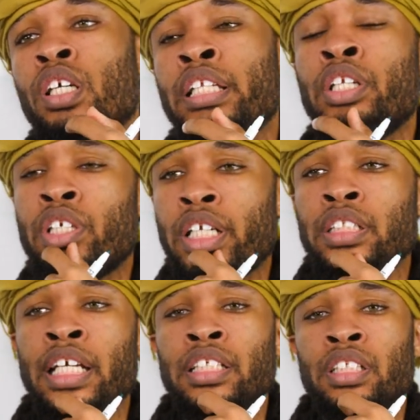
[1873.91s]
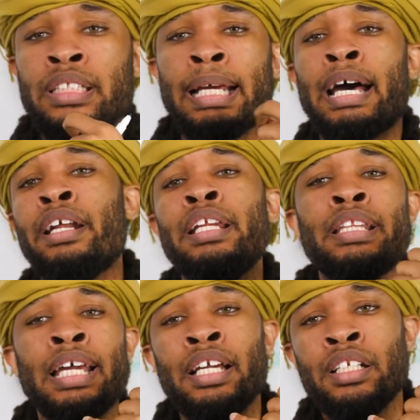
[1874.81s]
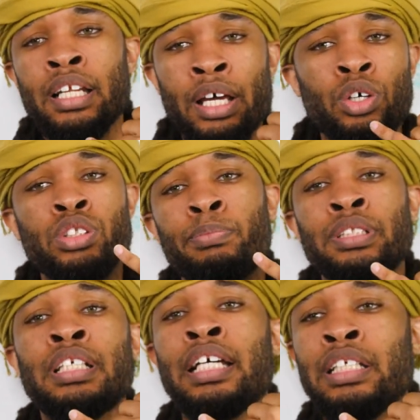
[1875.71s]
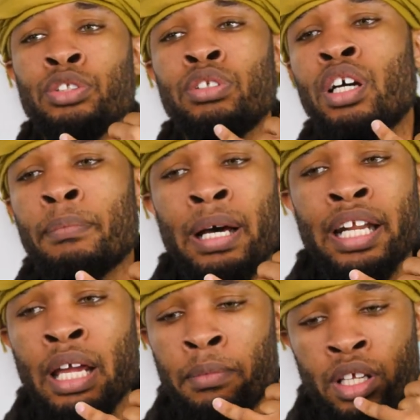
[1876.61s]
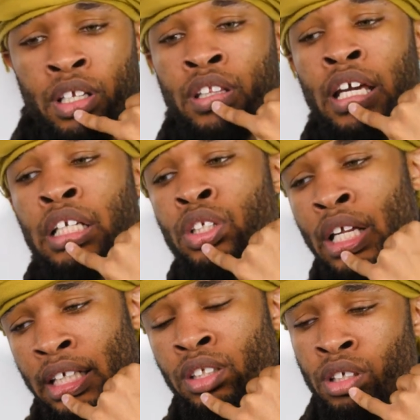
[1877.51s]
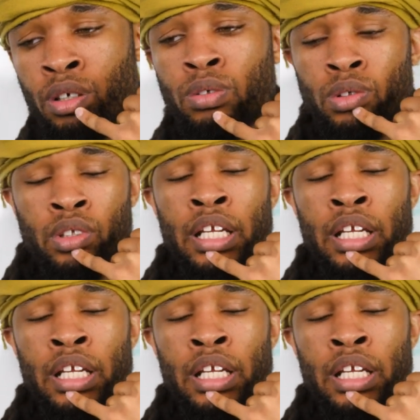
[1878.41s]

did you get a chance to check out anything else besides, did you look up my name or anything, like, you know,